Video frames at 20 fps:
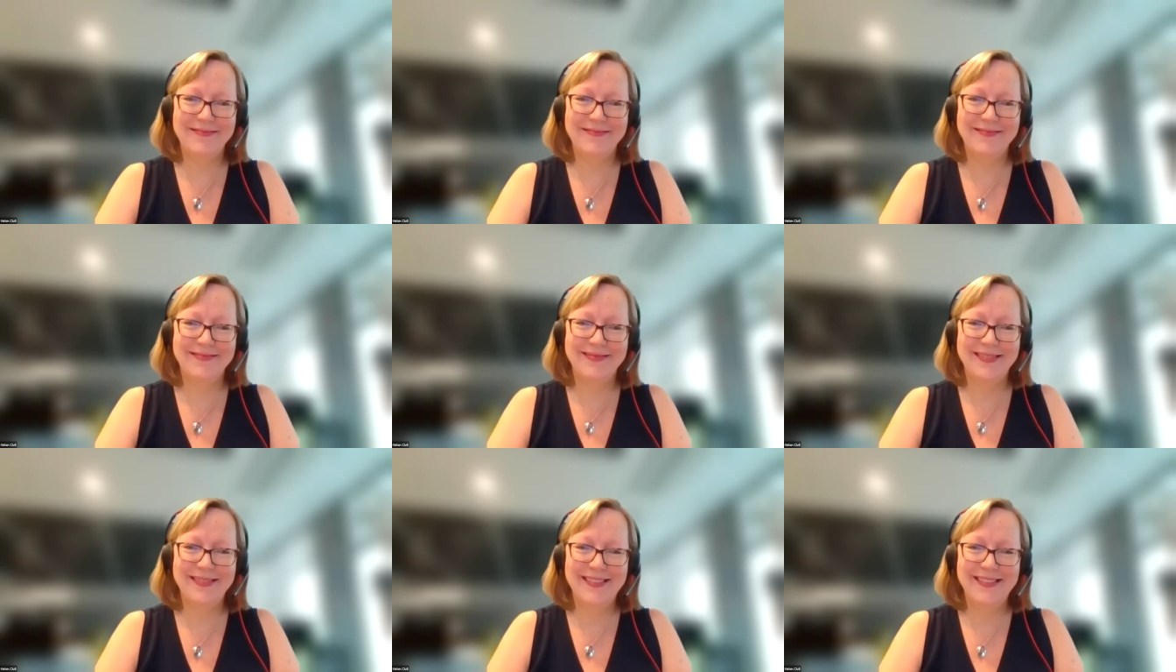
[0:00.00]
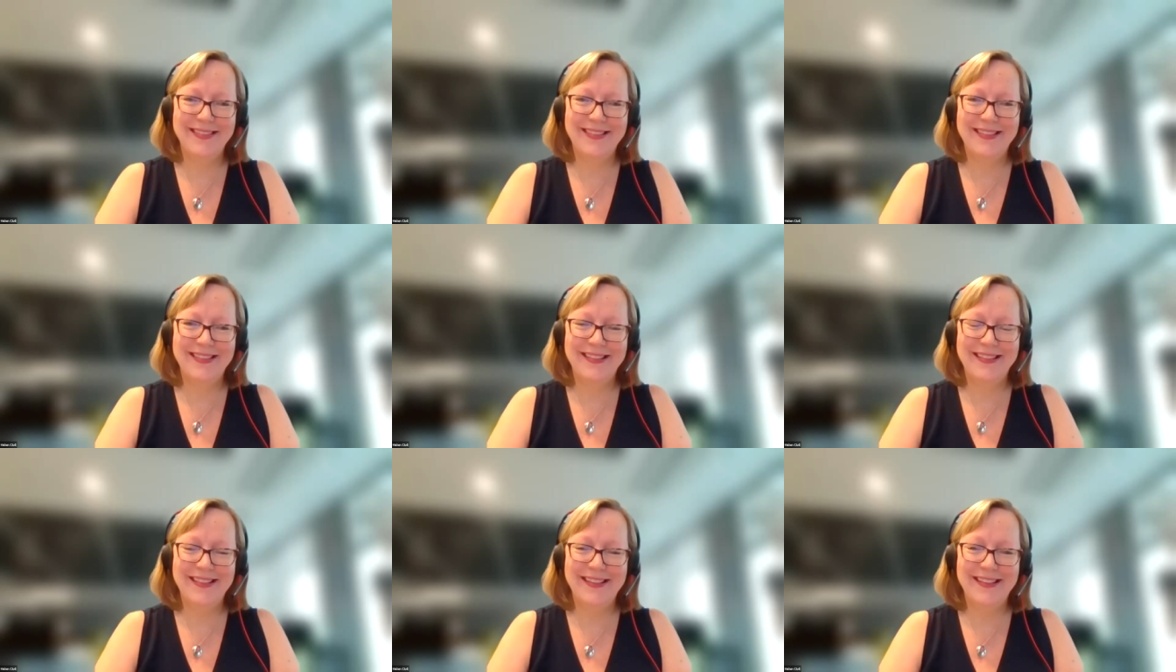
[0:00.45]
being in a
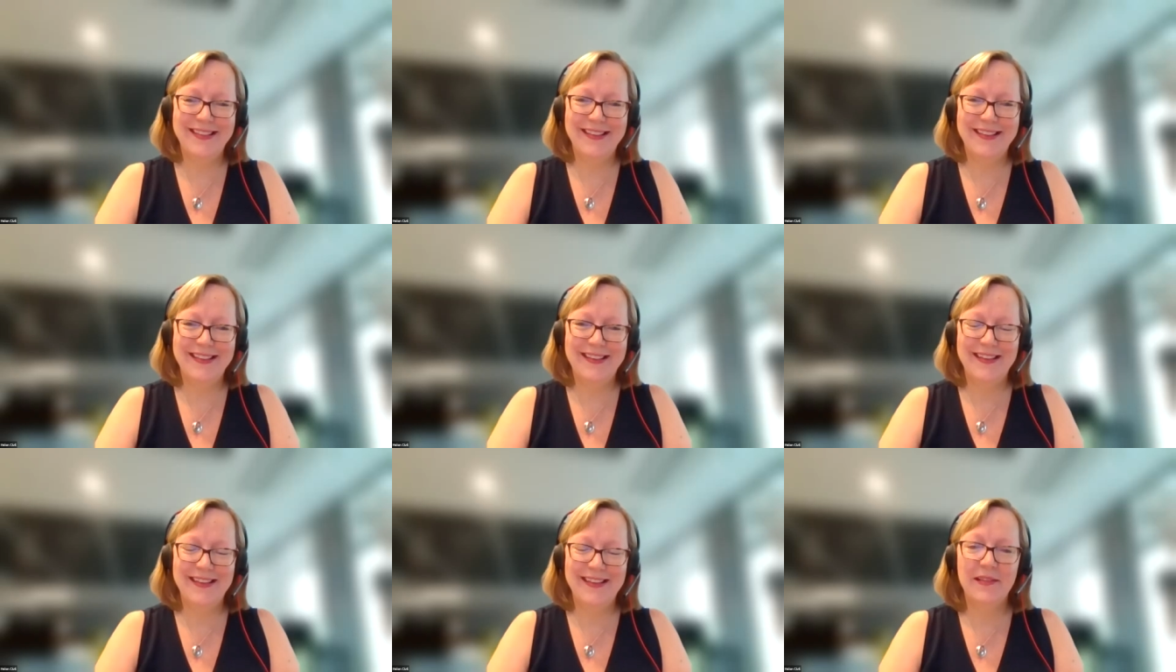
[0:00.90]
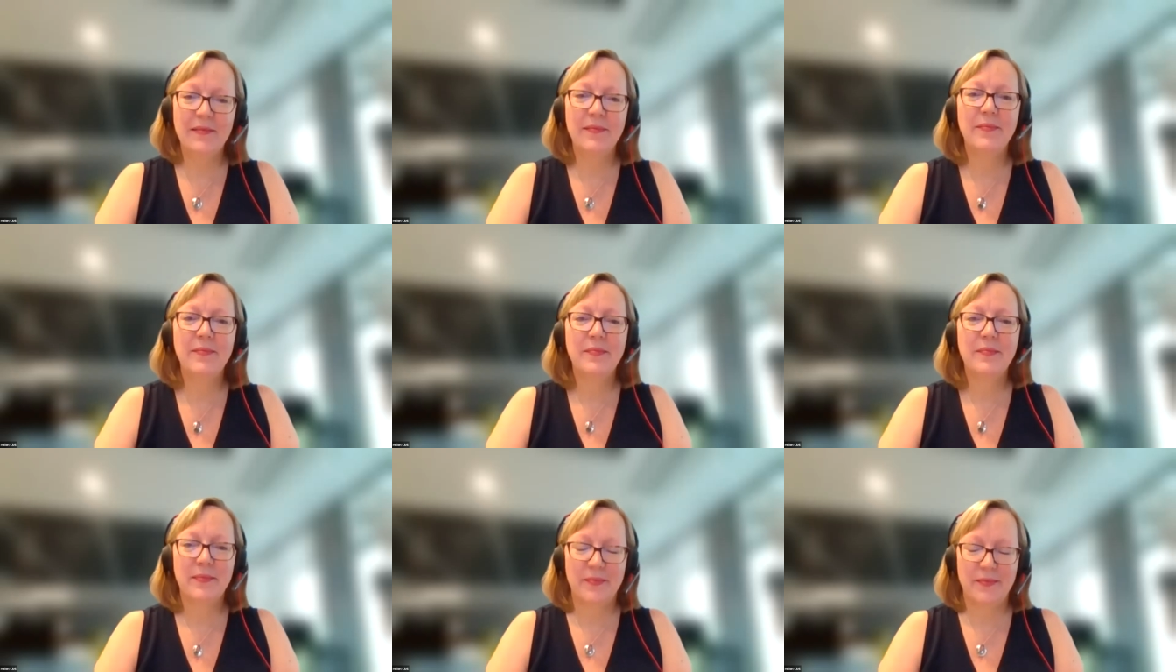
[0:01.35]
thinking
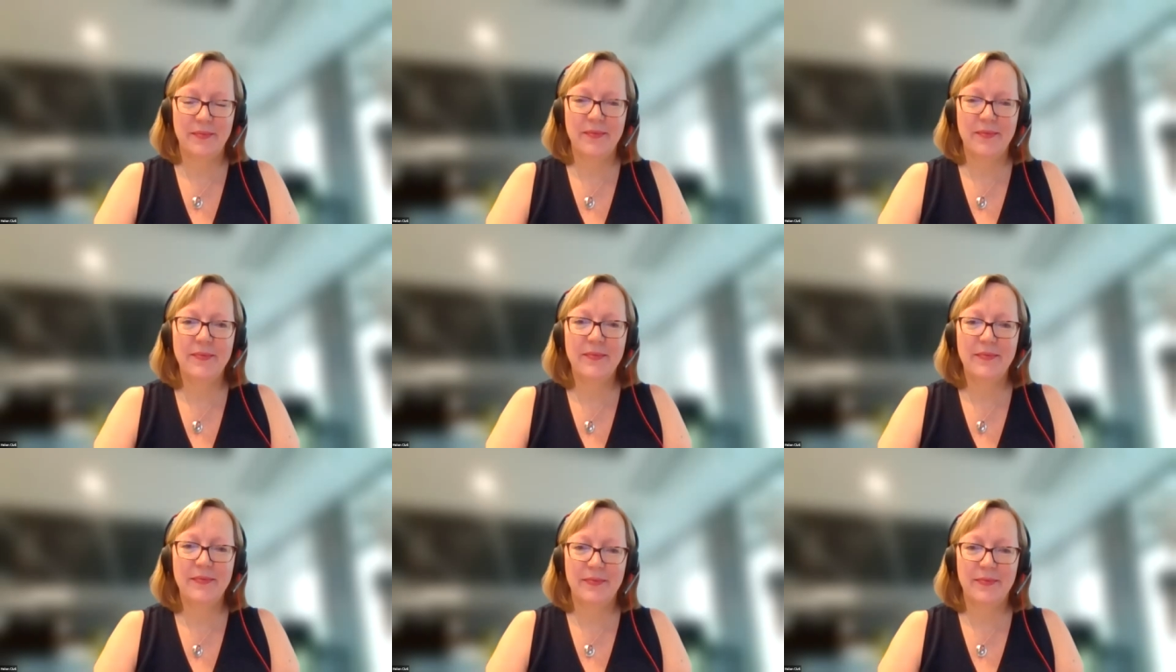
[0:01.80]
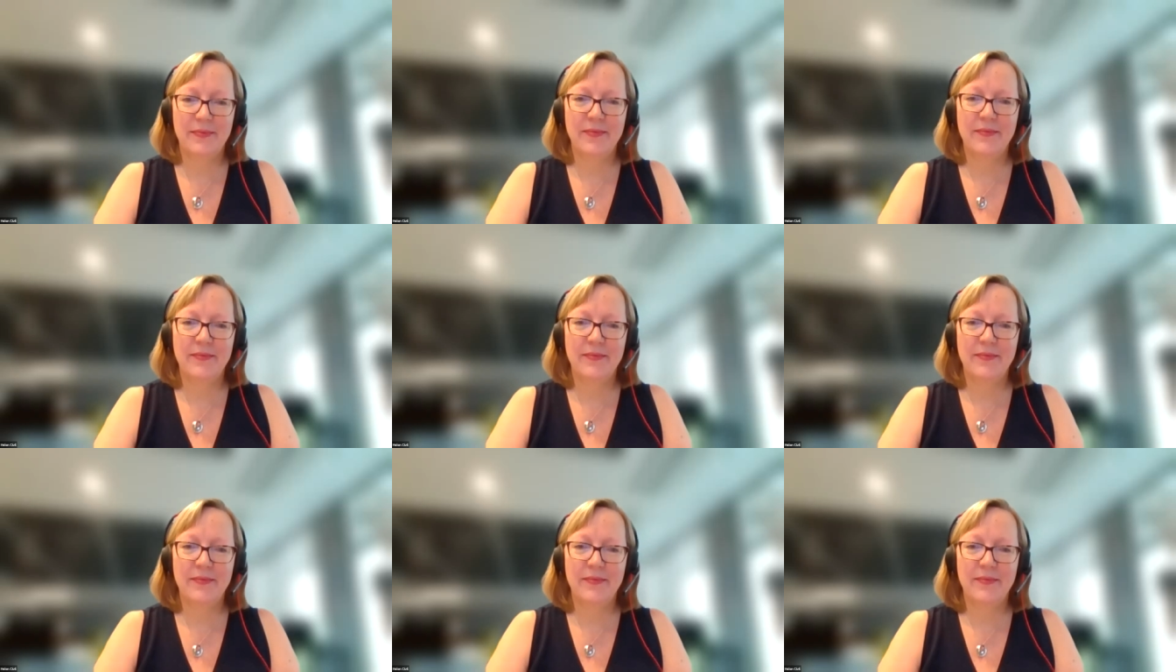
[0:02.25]
exercise like that to